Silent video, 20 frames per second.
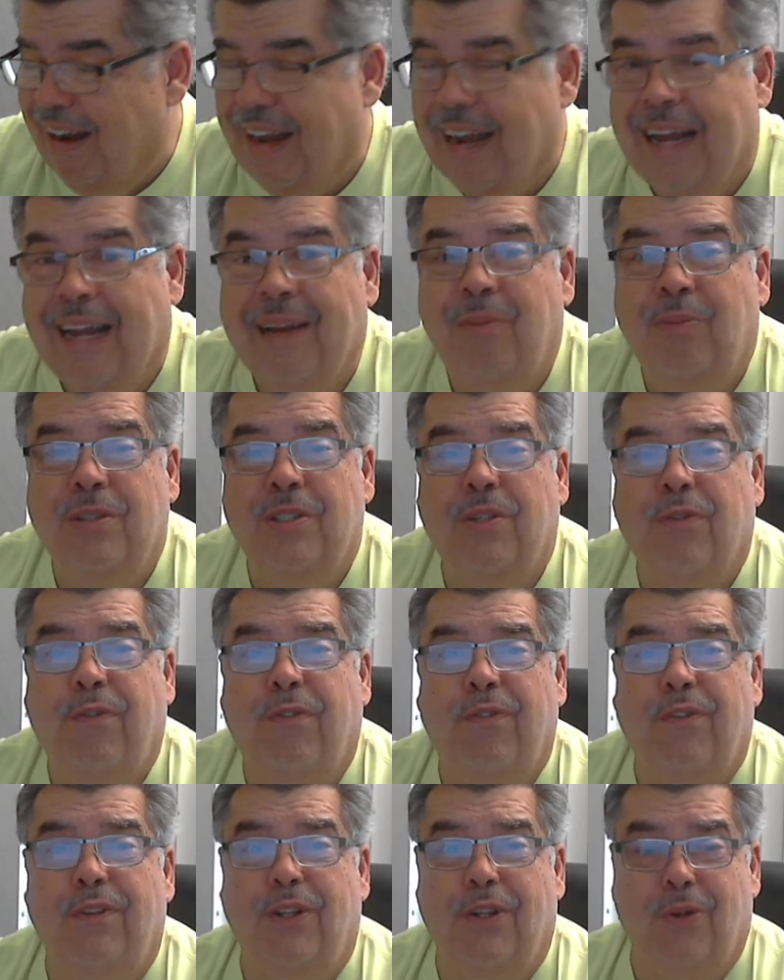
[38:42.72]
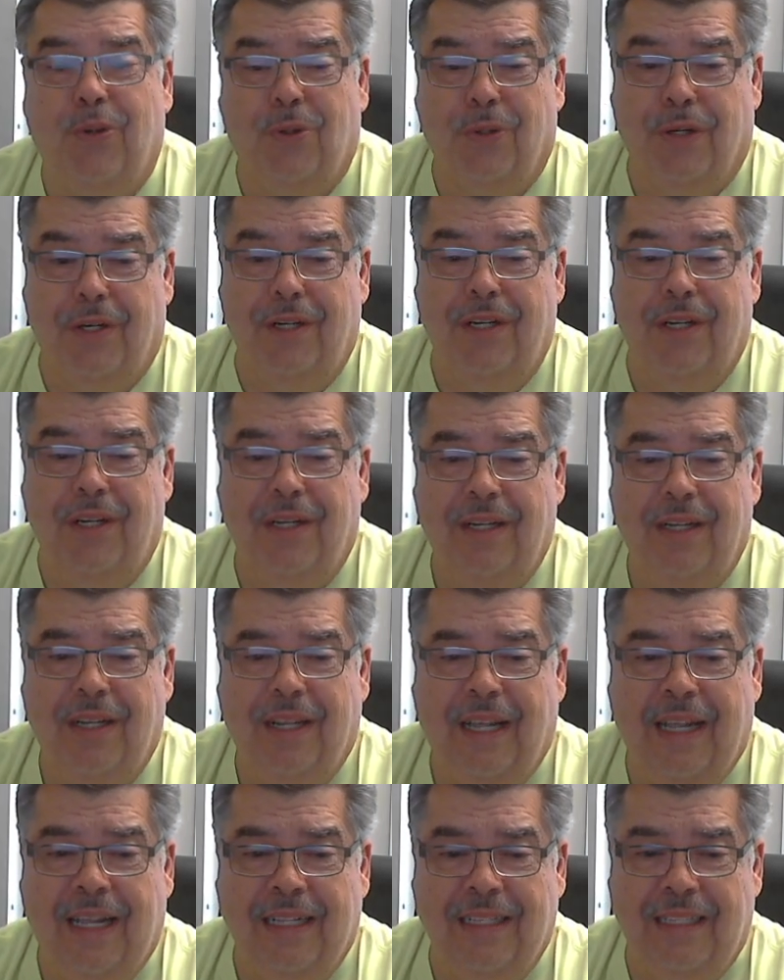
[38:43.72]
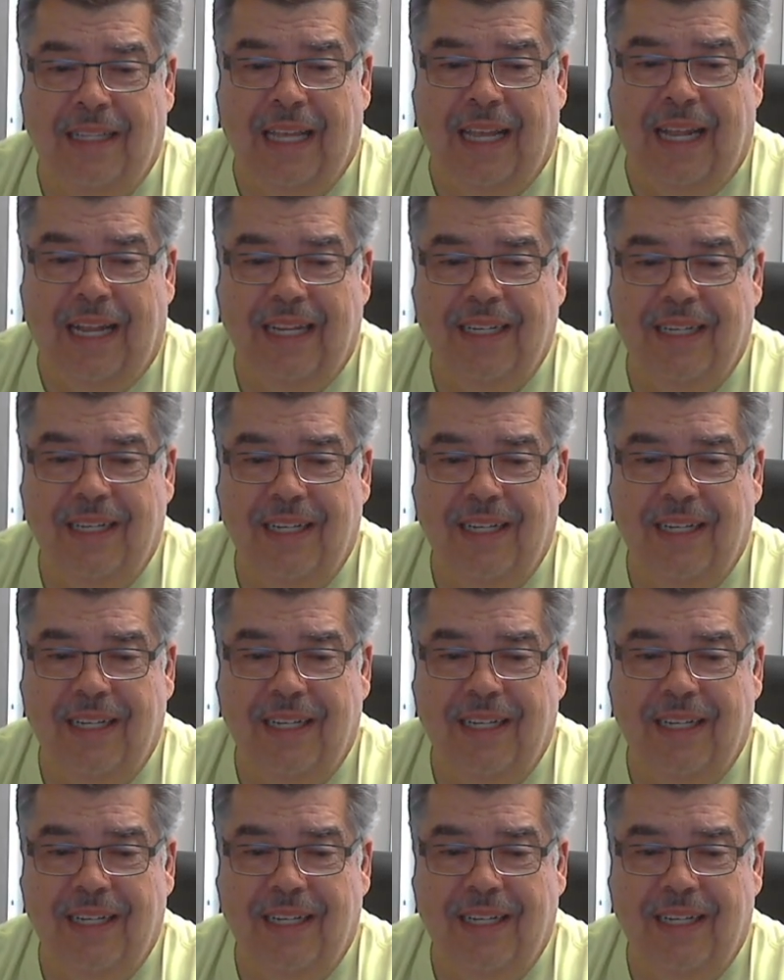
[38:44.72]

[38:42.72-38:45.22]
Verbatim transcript: I was floored at that.